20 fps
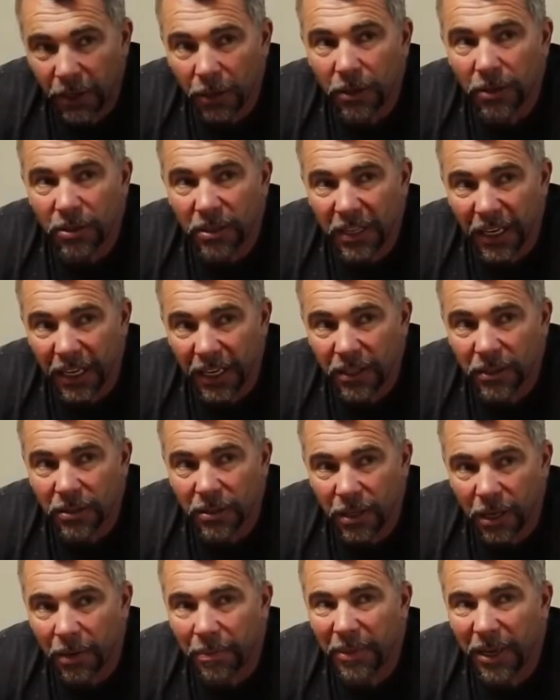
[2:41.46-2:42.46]
those guys
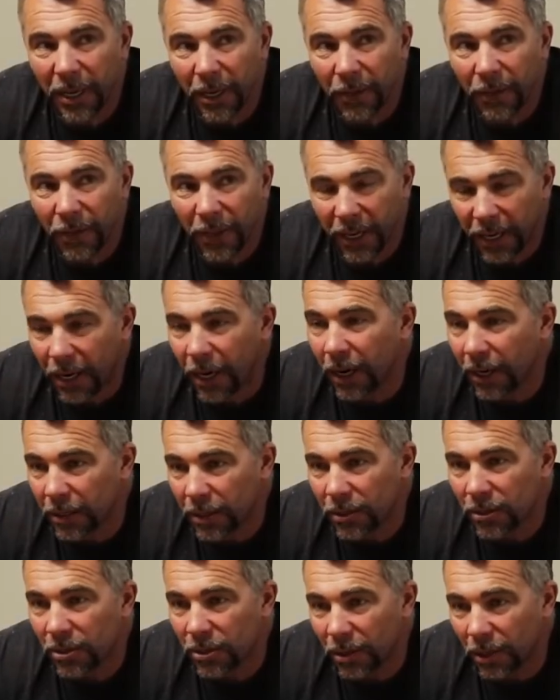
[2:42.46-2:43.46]
come in, they are
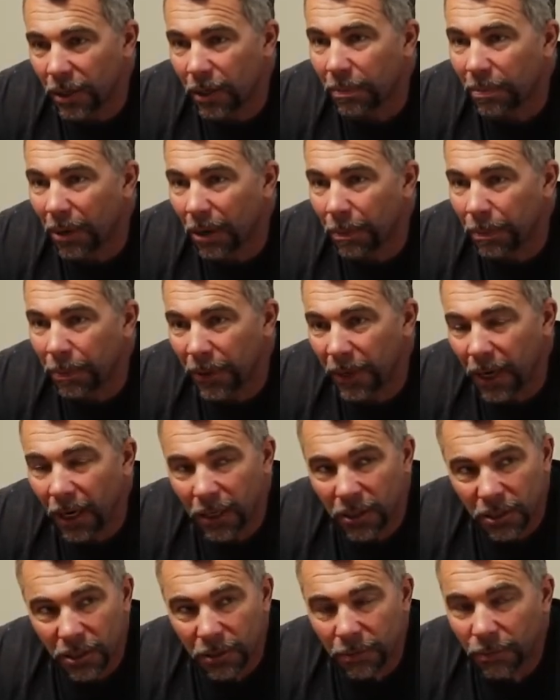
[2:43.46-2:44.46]
concerned about
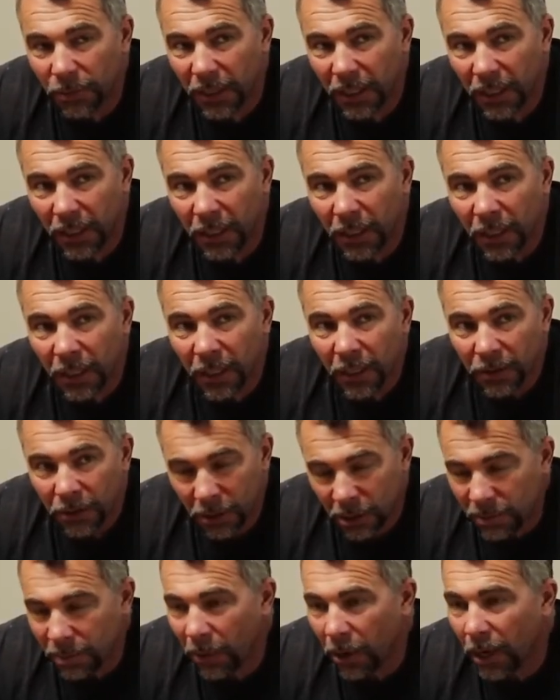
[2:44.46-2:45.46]
production.
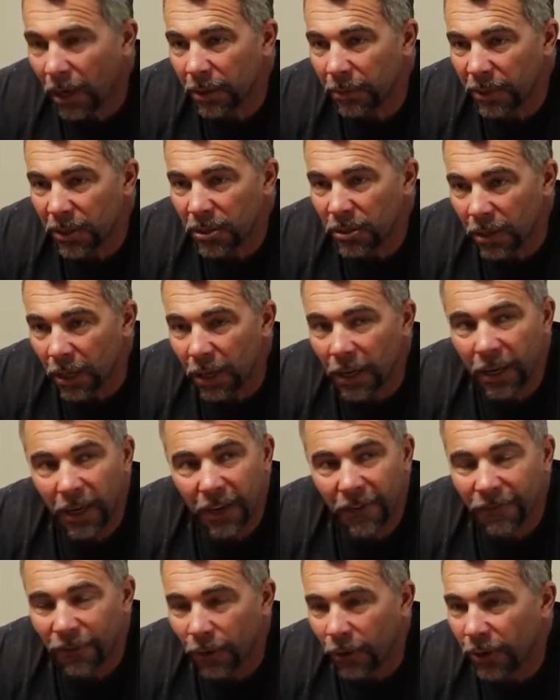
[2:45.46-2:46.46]
This morning we started
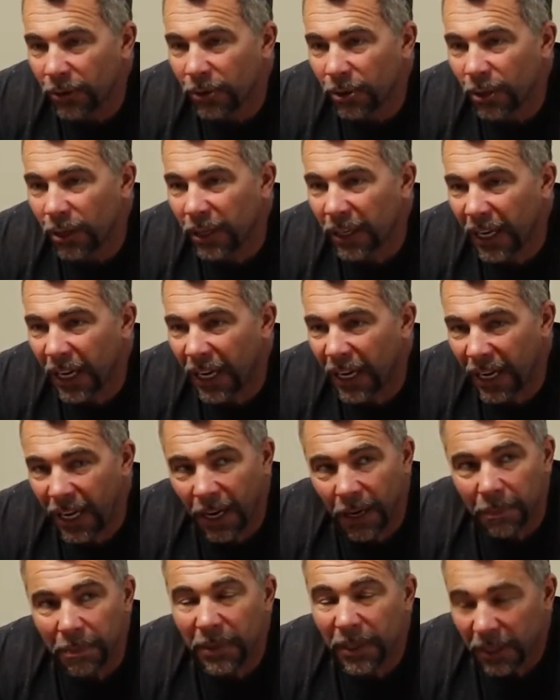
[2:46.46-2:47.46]
at 4:30
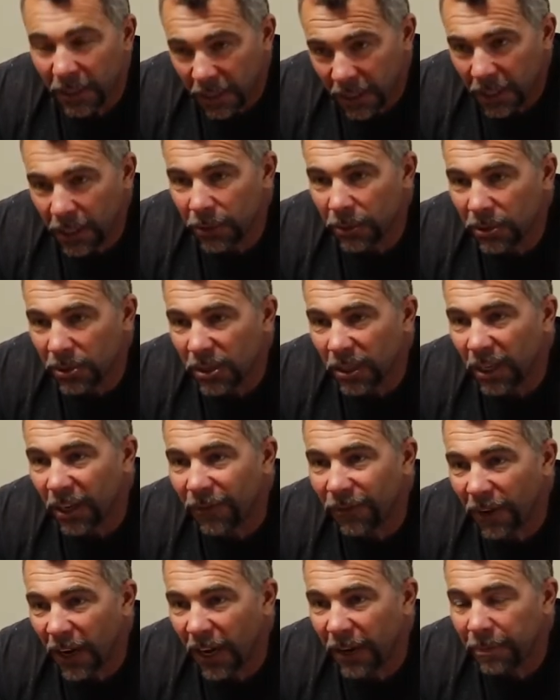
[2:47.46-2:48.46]
a.m. He was here
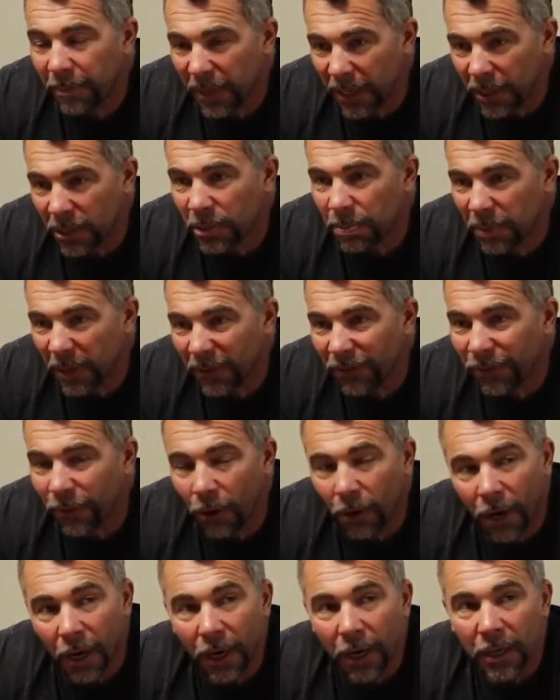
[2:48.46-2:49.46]
5 minutes
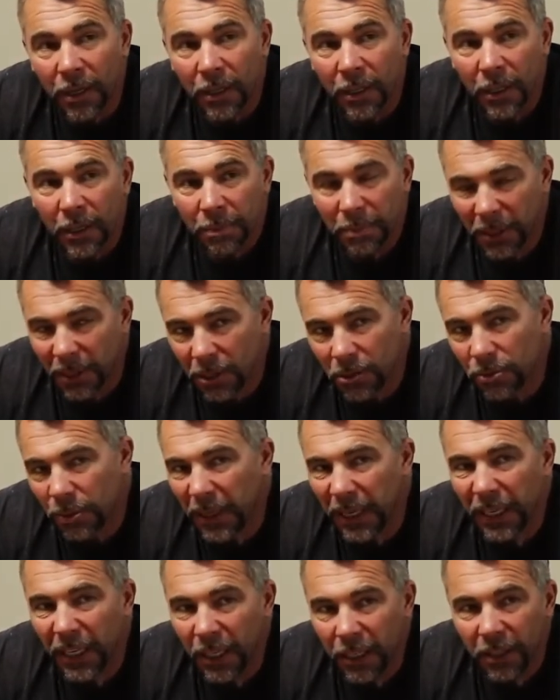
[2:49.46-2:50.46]
before because
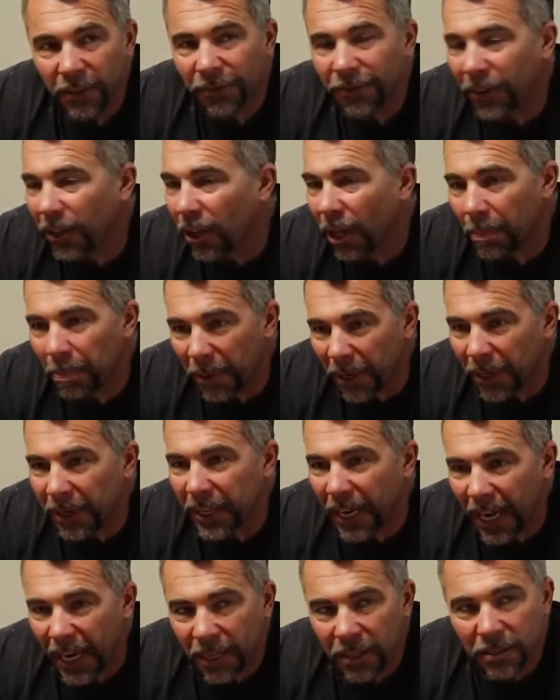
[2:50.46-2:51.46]
we needed to fill up our
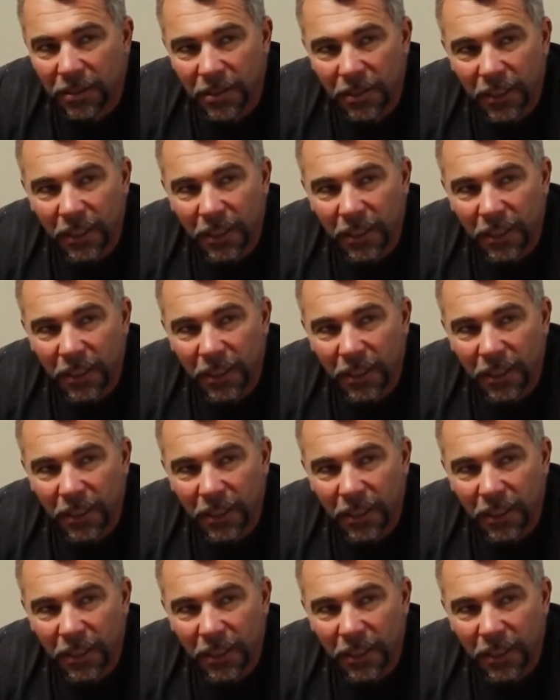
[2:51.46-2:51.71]
decks.